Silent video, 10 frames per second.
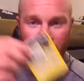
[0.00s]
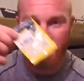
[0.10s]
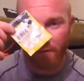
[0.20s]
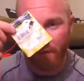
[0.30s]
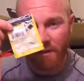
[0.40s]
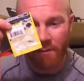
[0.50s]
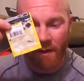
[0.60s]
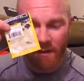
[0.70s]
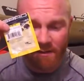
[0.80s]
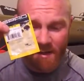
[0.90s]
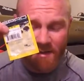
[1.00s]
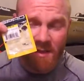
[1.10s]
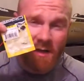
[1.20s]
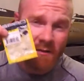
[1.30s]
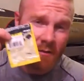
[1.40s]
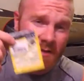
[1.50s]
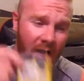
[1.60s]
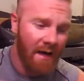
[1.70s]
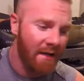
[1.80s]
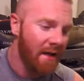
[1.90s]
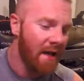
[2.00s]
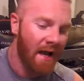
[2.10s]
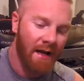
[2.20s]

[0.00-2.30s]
These are 50 pound tests, they're tiny,